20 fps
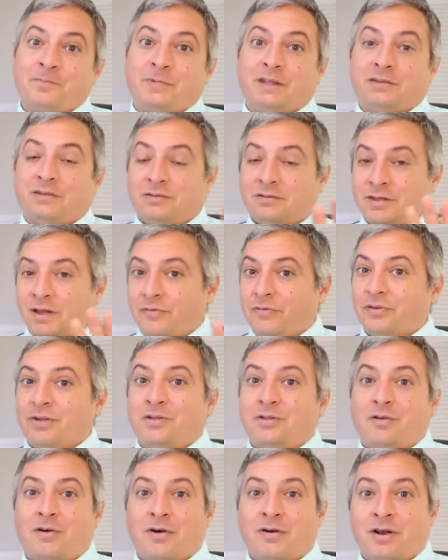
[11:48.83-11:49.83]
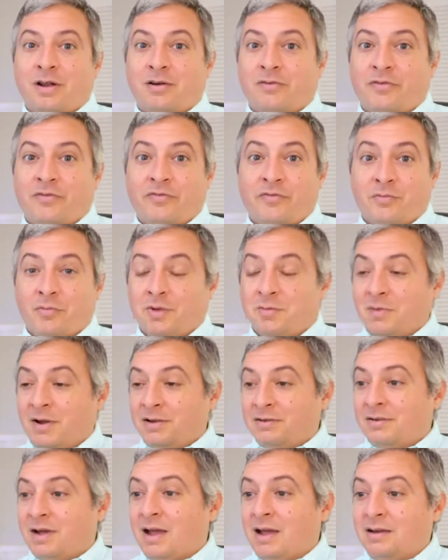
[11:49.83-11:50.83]
This is definitely the hard area for me.
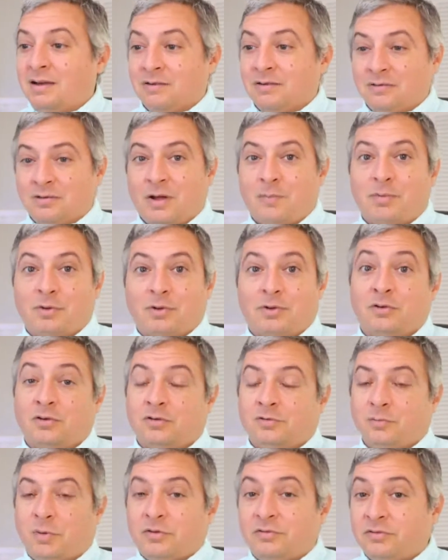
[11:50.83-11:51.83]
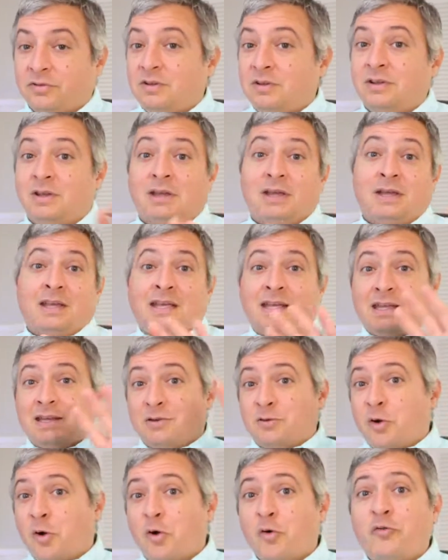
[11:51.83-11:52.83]
My diet has not been good, especially
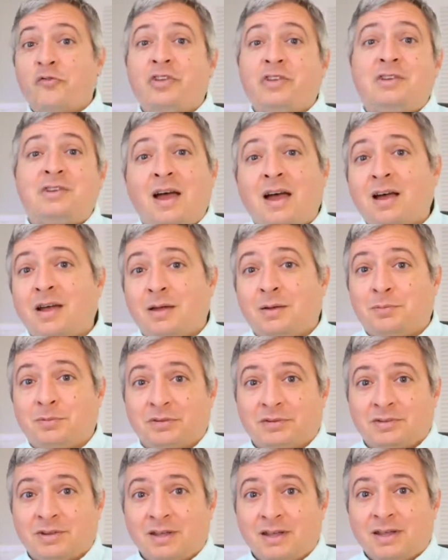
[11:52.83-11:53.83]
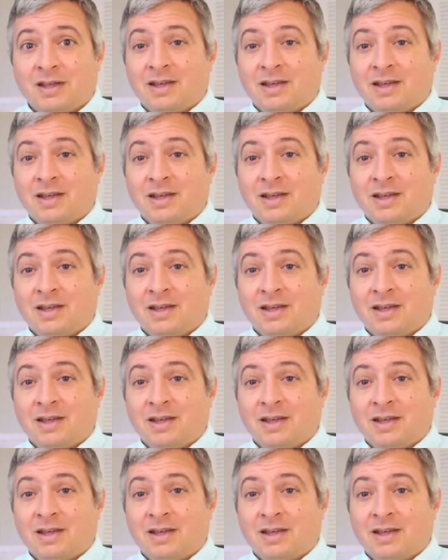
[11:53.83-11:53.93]
in COVID times.